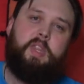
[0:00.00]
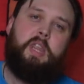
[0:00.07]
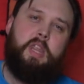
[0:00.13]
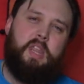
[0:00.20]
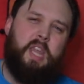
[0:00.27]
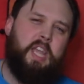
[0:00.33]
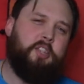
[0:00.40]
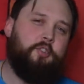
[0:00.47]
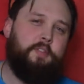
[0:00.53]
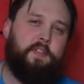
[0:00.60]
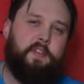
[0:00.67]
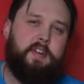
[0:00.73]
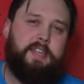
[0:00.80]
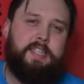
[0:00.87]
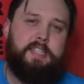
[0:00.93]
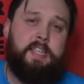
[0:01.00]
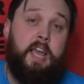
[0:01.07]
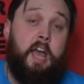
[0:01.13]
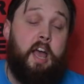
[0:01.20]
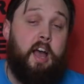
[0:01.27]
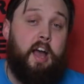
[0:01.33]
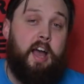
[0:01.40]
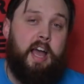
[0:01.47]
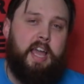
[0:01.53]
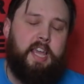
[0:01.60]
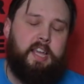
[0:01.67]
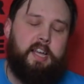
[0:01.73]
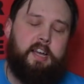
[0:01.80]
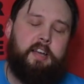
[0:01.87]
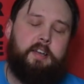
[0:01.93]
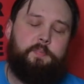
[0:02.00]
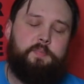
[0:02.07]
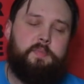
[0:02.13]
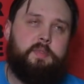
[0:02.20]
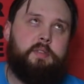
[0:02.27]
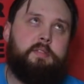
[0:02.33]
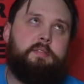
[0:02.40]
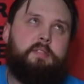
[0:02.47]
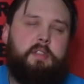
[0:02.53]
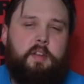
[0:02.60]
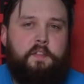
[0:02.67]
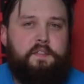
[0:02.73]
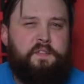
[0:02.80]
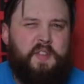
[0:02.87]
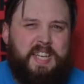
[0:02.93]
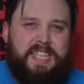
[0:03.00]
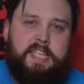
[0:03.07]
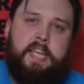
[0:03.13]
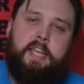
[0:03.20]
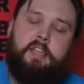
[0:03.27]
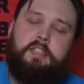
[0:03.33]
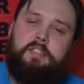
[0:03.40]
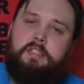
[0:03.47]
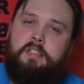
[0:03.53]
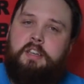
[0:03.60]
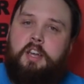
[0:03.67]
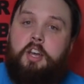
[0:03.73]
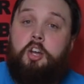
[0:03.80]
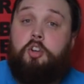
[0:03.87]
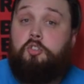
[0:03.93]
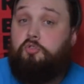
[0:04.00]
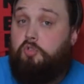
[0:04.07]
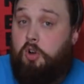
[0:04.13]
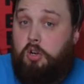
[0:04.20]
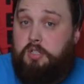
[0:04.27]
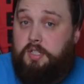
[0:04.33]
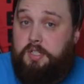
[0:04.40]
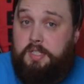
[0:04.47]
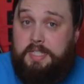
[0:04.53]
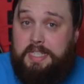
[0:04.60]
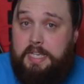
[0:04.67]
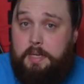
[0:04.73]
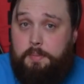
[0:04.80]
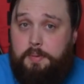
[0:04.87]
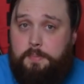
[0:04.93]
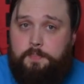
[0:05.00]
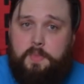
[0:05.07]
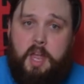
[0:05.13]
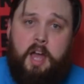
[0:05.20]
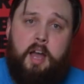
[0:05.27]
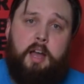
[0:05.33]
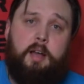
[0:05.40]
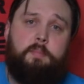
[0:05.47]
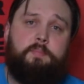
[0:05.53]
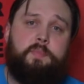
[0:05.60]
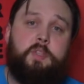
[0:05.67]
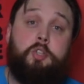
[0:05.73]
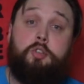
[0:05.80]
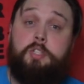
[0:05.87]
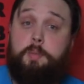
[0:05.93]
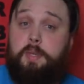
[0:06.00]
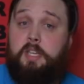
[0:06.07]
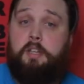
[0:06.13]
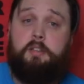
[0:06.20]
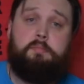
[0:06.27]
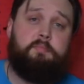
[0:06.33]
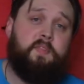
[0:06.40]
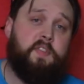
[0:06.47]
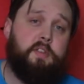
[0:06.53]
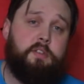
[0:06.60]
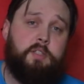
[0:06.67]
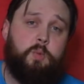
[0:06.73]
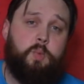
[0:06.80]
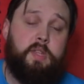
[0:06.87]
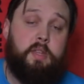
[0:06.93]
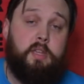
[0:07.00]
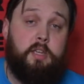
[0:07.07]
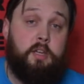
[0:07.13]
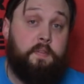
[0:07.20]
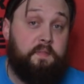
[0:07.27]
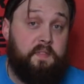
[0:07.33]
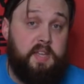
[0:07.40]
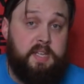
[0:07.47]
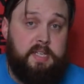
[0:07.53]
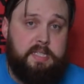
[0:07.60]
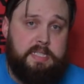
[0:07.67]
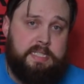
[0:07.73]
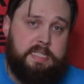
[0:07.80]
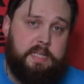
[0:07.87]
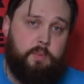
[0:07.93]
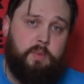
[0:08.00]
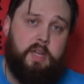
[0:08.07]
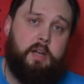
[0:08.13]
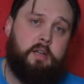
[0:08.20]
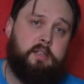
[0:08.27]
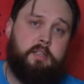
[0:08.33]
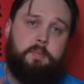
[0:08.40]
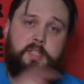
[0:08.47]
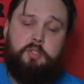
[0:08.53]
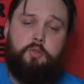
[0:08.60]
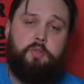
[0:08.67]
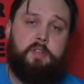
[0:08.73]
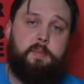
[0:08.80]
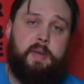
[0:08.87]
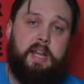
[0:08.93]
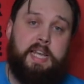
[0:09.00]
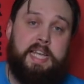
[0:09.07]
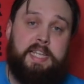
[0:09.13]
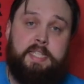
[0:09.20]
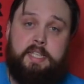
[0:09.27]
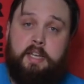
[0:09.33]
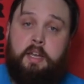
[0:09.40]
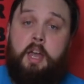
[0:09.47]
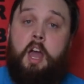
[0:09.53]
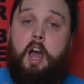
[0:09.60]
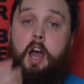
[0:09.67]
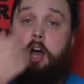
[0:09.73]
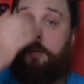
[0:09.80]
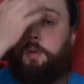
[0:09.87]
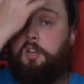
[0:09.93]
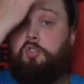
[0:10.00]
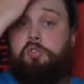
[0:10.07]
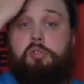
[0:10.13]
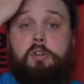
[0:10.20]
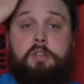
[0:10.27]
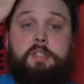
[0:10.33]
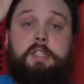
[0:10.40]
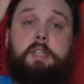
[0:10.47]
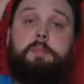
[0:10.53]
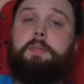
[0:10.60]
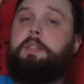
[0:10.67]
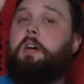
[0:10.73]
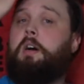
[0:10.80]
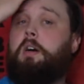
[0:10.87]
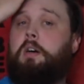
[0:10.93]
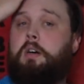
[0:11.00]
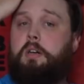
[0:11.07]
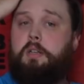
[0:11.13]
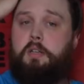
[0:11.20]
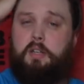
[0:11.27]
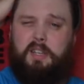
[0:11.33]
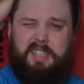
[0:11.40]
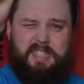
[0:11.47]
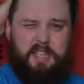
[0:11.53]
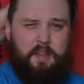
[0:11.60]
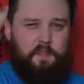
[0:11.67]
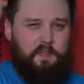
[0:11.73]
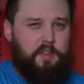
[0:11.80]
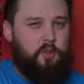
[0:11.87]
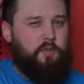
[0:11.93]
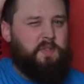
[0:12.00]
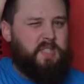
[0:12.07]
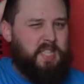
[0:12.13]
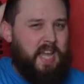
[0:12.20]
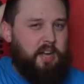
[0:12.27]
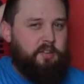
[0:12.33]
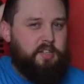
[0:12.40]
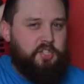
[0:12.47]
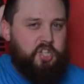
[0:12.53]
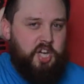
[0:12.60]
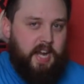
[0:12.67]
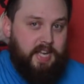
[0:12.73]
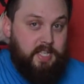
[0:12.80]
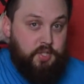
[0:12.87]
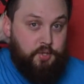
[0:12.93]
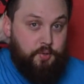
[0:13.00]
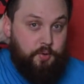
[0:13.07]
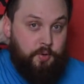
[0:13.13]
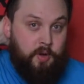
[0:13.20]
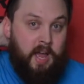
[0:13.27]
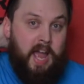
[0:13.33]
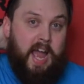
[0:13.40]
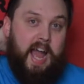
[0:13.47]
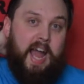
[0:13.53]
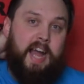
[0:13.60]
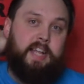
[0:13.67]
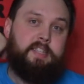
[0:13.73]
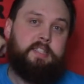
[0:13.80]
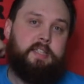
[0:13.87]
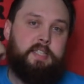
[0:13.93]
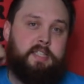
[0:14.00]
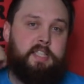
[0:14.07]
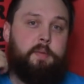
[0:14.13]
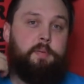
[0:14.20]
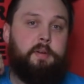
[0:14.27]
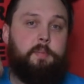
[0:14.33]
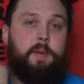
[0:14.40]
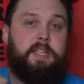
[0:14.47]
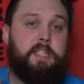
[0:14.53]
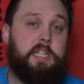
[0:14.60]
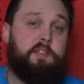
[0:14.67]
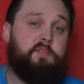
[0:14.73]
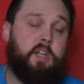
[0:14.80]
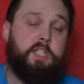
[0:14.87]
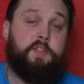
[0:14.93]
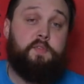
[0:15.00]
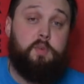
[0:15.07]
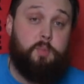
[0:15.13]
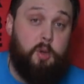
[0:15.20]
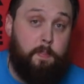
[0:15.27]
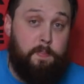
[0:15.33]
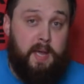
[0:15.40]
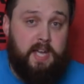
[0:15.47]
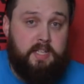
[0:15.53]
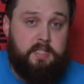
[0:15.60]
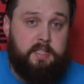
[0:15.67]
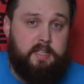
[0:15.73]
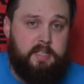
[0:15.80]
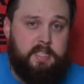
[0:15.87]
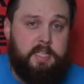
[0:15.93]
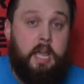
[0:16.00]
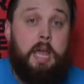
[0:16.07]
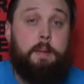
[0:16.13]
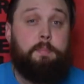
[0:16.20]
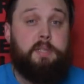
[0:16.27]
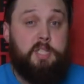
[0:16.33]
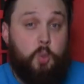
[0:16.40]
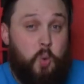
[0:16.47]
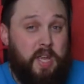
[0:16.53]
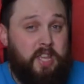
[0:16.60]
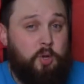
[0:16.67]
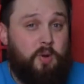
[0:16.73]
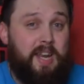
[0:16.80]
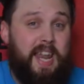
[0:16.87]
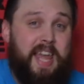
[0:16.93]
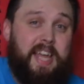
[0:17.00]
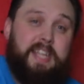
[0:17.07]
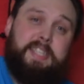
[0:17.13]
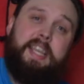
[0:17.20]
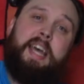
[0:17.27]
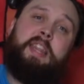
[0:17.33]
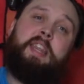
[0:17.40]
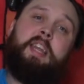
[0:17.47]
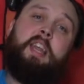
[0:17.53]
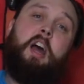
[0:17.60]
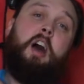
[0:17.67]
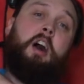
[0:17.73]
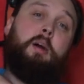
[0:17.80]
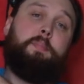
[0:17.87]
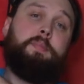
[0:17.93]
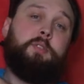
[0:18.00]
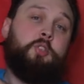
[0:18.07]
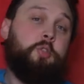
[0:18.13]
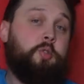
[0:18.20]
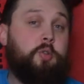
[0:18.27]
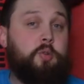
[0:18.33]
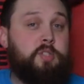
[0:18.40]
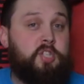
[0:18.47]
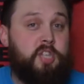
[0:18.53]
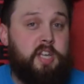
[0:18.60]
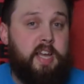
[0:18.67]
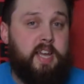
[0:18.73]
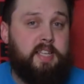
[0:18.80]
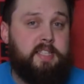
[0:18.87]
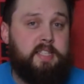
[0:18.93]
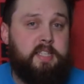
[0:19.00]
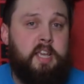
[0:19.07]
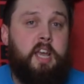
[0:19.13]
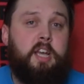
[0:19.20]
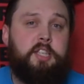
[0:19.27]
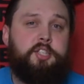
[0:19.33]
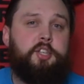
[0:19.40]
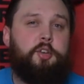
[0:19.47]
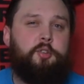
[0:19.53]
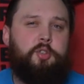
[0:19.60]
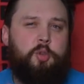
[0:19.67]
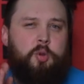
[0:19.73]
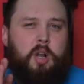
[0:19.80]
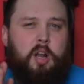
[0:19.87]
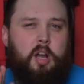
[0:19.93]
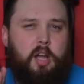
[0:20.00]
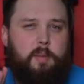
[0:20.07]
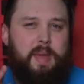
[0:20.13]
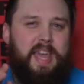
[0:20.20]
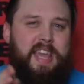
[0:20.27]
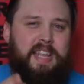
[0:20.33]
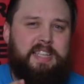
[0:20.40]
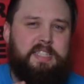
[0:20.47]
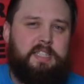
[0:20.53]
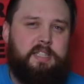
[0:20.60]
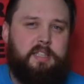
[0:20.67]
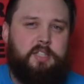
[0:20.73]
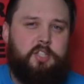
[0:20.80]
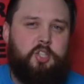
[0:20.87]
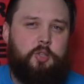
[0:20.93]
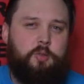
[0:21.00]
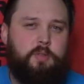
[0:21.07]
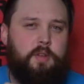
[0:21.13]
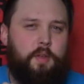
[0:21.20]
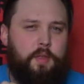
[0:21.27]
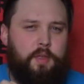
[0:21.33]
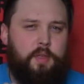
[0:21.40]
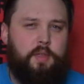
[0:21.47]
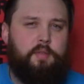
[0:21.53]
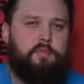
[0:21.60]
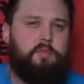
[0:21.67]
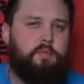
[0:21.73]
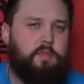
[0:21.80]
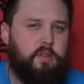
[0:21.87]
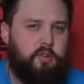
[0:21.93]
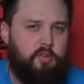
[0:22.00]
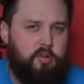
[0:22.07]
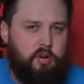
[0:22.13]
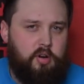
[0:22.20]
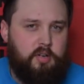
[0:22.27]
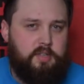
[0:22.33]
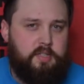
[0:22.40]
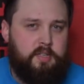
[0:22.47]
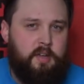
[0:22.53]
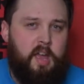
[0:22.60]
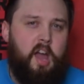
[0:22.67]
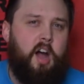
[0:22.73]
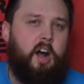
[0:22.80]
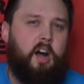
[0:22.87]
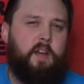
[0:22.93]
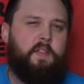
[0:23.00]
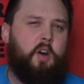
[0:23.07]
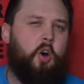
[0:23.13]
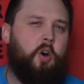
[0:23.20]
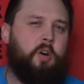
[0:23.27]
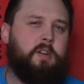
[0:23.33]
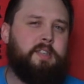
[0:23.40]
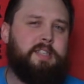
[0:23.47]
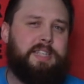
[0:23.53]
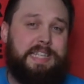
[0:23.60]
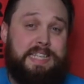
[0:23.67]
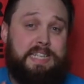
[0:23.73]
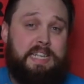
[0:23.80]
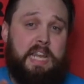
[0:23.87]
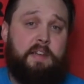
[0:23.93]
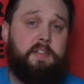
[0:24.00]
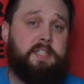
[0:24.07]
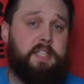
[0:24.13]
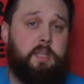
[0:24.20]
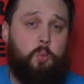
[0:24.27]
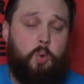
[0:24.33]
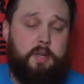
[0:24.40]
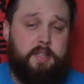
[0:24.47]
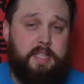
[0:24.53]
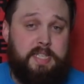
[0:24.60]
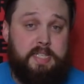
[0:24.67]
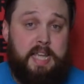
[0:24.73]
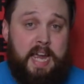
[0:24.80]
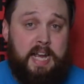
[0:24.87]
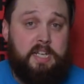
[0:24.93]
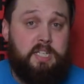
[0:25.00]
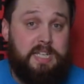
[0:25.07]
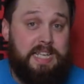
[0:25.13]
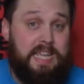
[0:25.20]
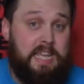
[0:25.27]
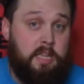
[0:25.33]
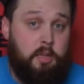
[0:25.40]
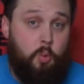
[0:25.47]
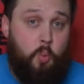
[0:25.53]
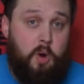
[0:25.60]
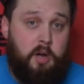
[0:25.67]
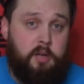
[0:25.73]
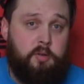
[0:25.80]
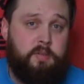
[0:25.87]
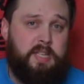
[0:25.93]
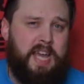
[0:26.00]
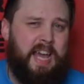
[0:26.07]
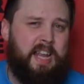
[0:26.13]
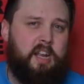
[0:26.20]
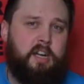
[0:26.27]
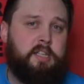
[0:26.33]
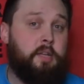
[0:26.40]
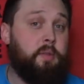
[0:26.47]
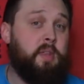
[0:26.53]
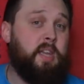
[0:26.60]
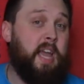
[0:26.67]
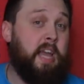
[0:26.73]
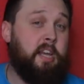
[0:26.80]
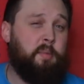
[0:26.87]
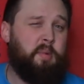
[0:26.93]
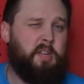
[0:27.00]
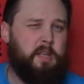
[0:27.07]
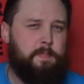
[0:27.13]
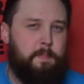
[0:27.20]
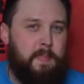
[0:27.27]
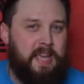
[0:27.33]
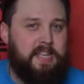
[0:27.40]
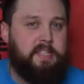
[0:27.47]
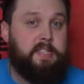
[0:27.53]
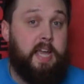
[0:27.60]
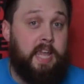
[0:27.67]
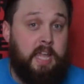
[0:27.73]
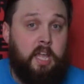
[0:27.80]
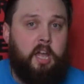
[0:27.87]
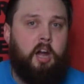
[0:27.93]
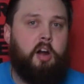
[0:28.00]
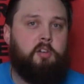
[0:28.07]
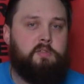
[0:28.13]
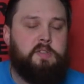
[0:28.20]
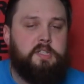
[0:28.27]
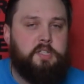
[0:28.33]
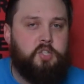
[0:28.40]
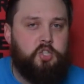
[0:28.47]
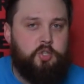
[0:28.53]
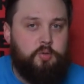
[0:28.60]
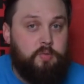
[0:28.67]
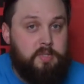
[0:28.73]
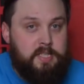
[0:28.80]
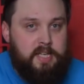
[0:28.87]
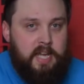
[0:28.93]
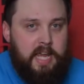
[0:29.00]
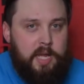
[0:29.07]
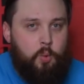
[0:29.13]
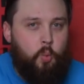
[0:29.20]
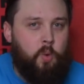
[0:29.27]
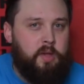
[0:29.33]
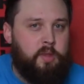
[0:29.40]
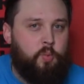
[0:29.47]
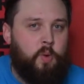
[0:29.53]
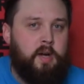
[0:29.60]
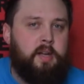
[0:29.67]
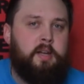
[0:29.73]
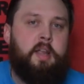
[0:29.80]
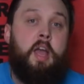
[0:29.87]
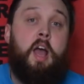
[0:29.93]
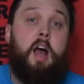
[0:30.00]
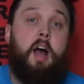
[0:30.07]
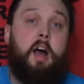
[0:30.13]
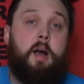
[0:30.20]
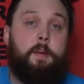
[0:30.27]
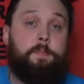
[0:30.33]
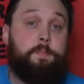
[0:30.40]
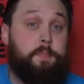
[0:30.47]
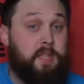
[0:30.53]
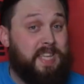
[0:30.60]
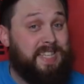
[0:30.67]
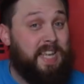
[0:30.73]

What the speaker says: Then you'll find a vintage crotch zip. Not to be confused with the convenient zip that I'm going to be talking about later, but crotch zips are as if you sat on a chainsaw and the zipper basically runs from your backside between your legs and then up to your chest. So you climb into the suit through the crotch. I've honestly never seen one of these actually in the wild, and I don't think anybody makes a current suit today with one, but they